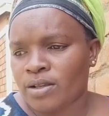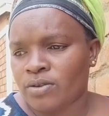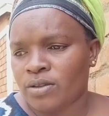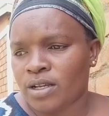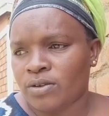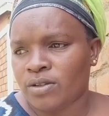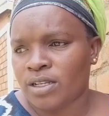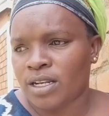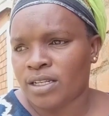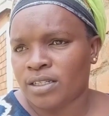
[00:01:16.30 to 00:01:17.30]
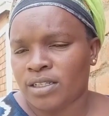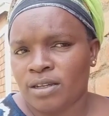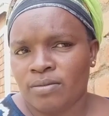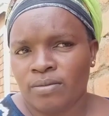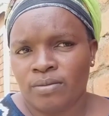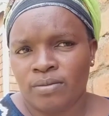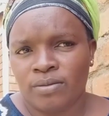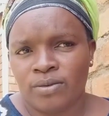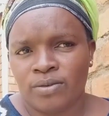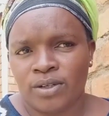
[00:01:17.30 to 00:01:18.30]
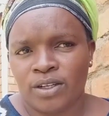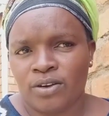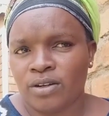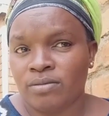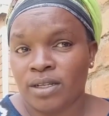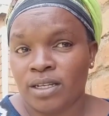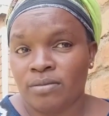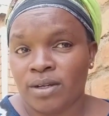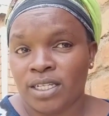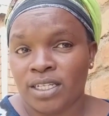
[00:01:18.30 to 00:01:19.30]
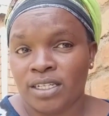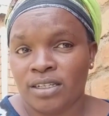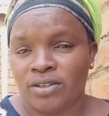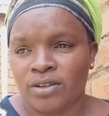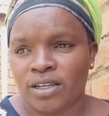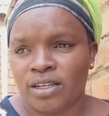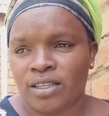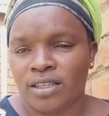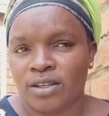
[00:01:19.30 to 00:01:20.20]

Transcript: So that was the last time when he called my name, but he didn't talk anything.